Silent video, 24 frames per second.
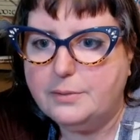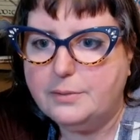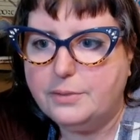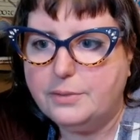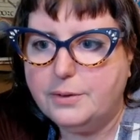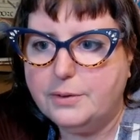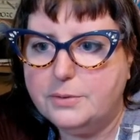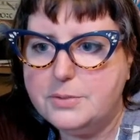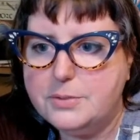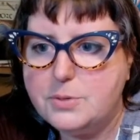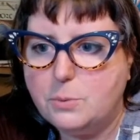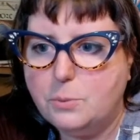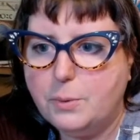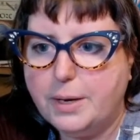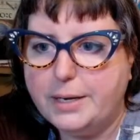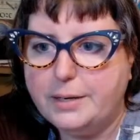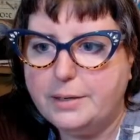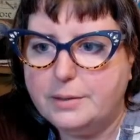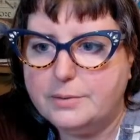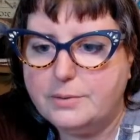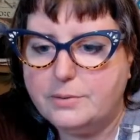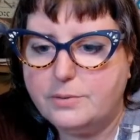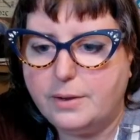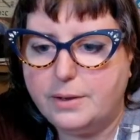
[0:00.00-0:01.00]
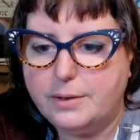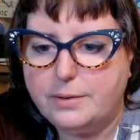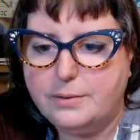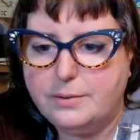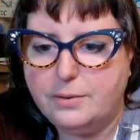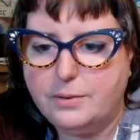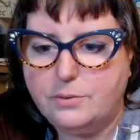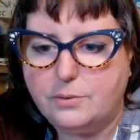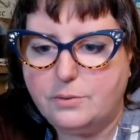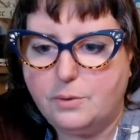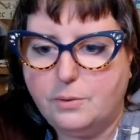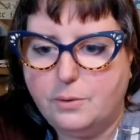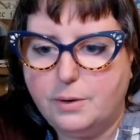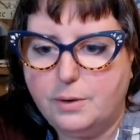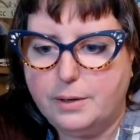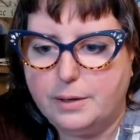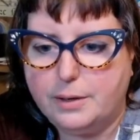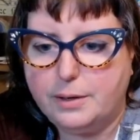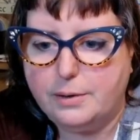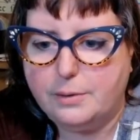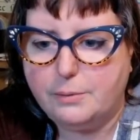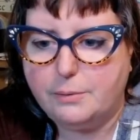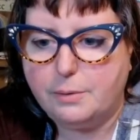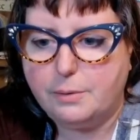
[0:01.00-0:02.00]
There's a way to say Discord. I
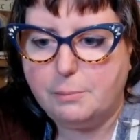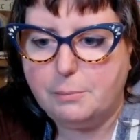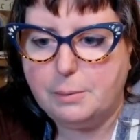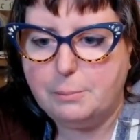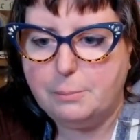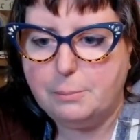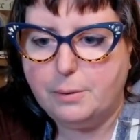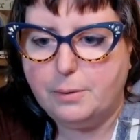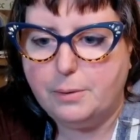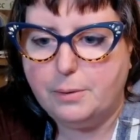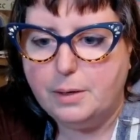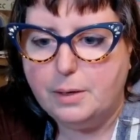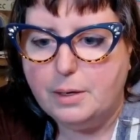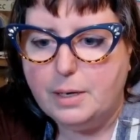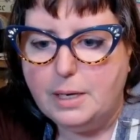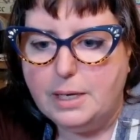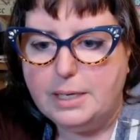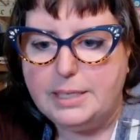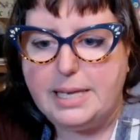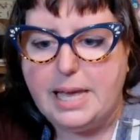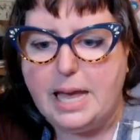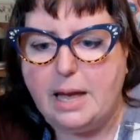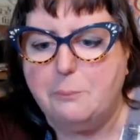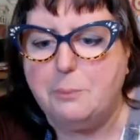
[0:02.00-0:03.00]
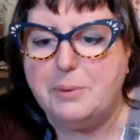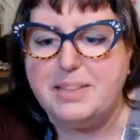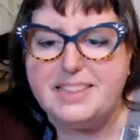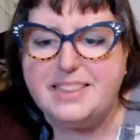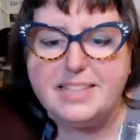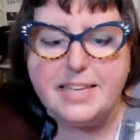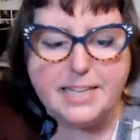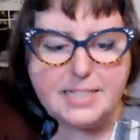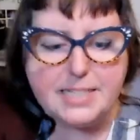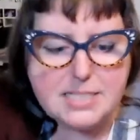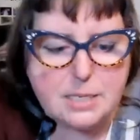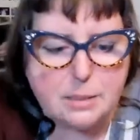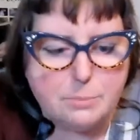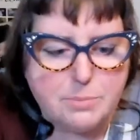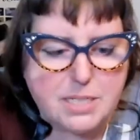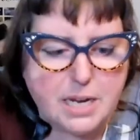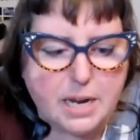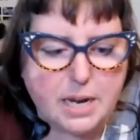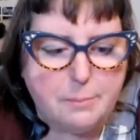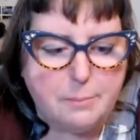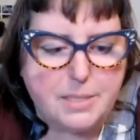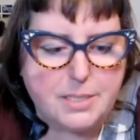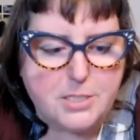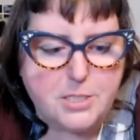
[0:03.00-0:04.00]
don't remember. Yeah, we think
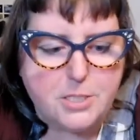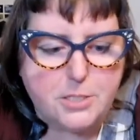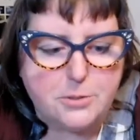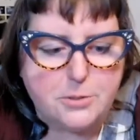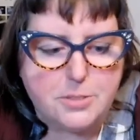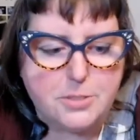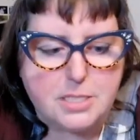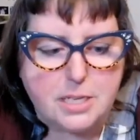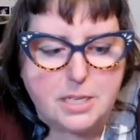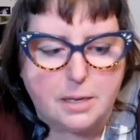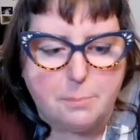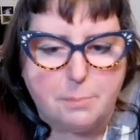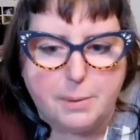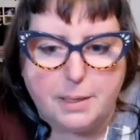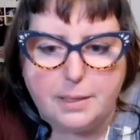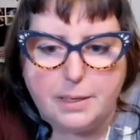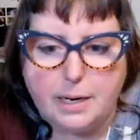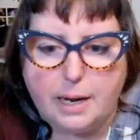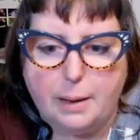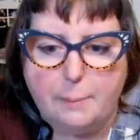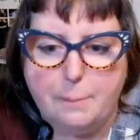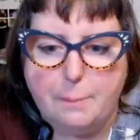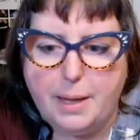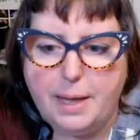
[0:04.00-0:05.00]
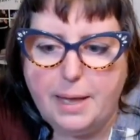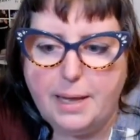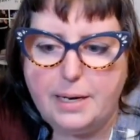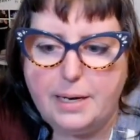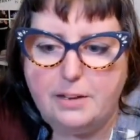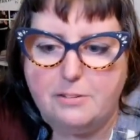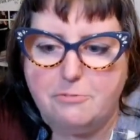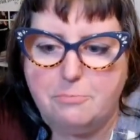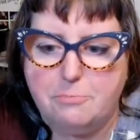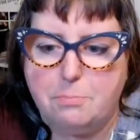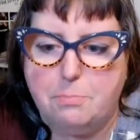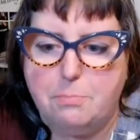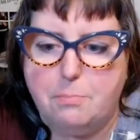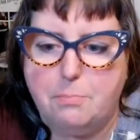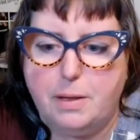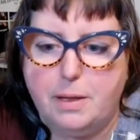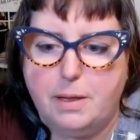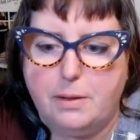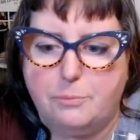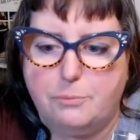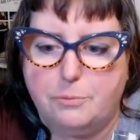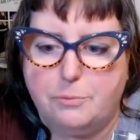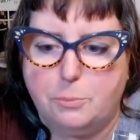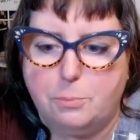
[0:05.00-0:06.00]
sometime in Tuesday, but I bet
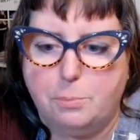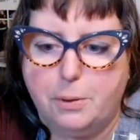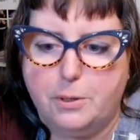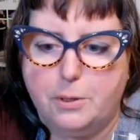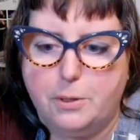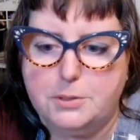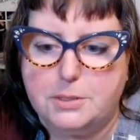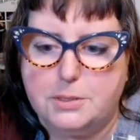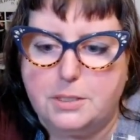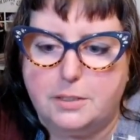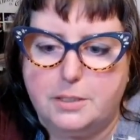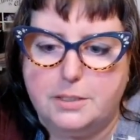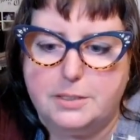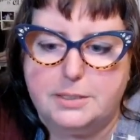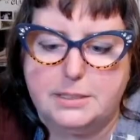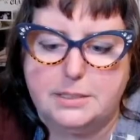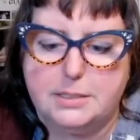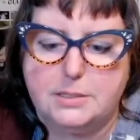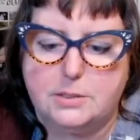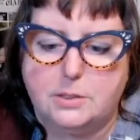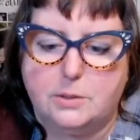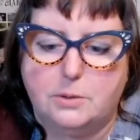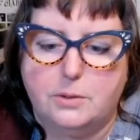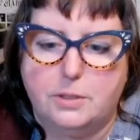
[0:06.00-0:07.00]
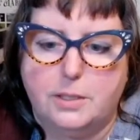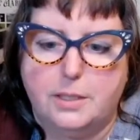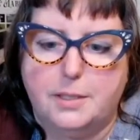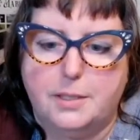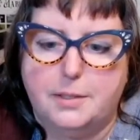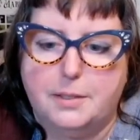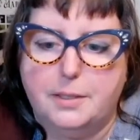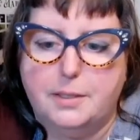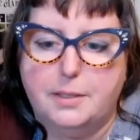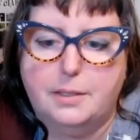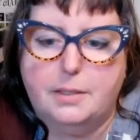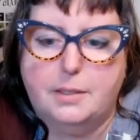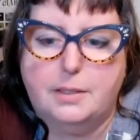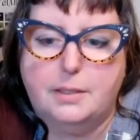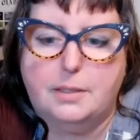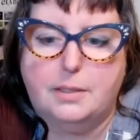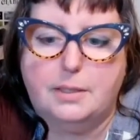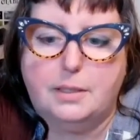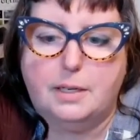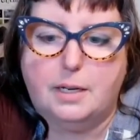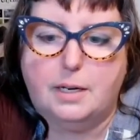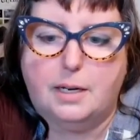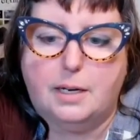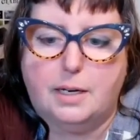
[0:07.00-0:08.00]
if you post on our Discord,
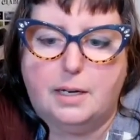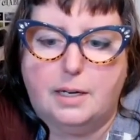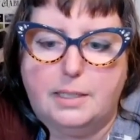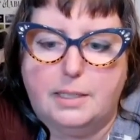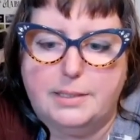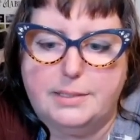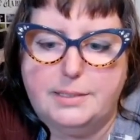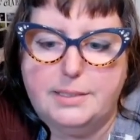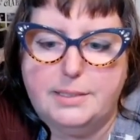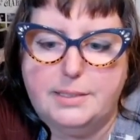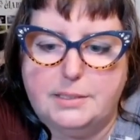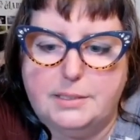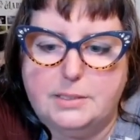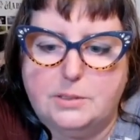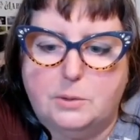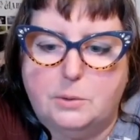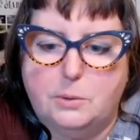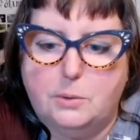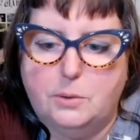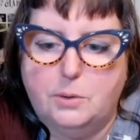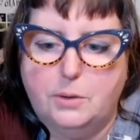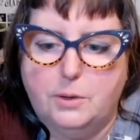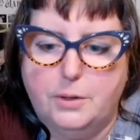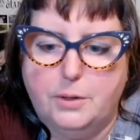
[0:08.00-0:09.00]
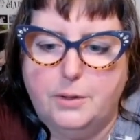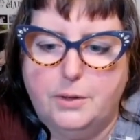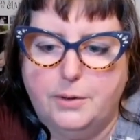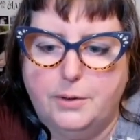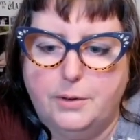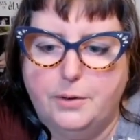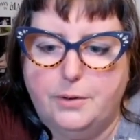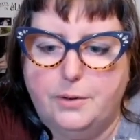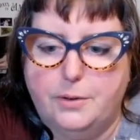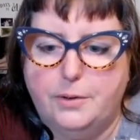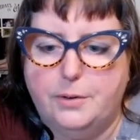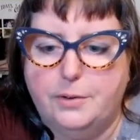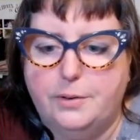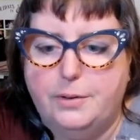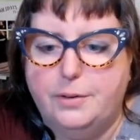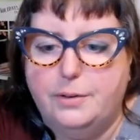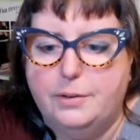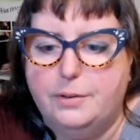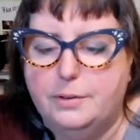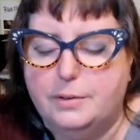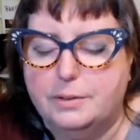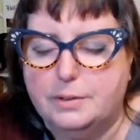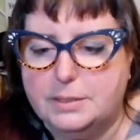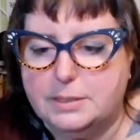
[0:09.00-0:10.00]
Discord,
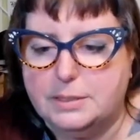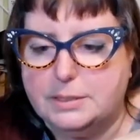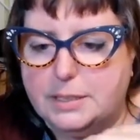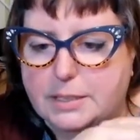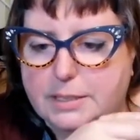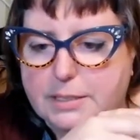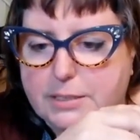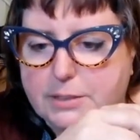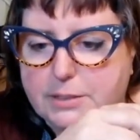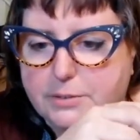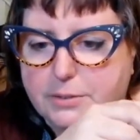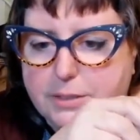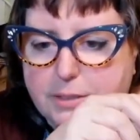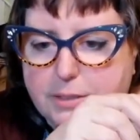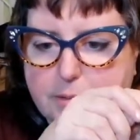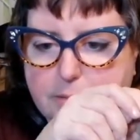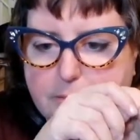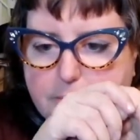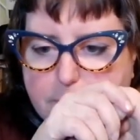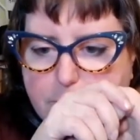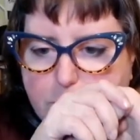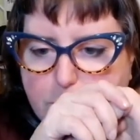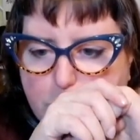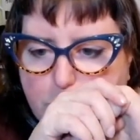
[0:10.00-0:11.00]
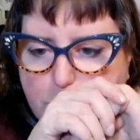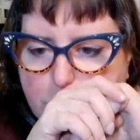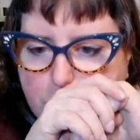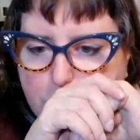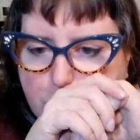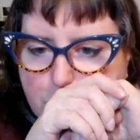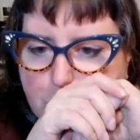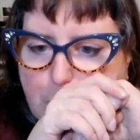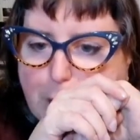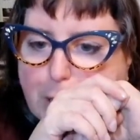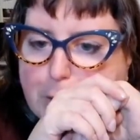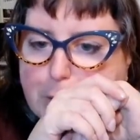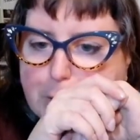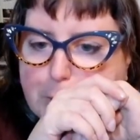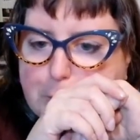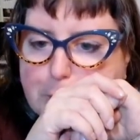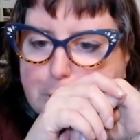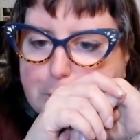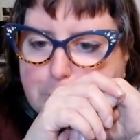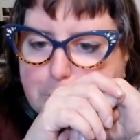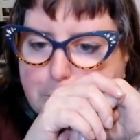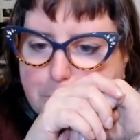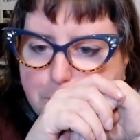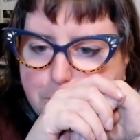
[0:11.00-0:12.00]
does that do it?
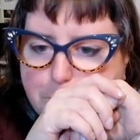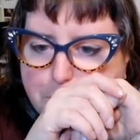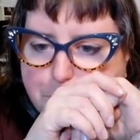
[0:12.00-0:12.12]
Boom.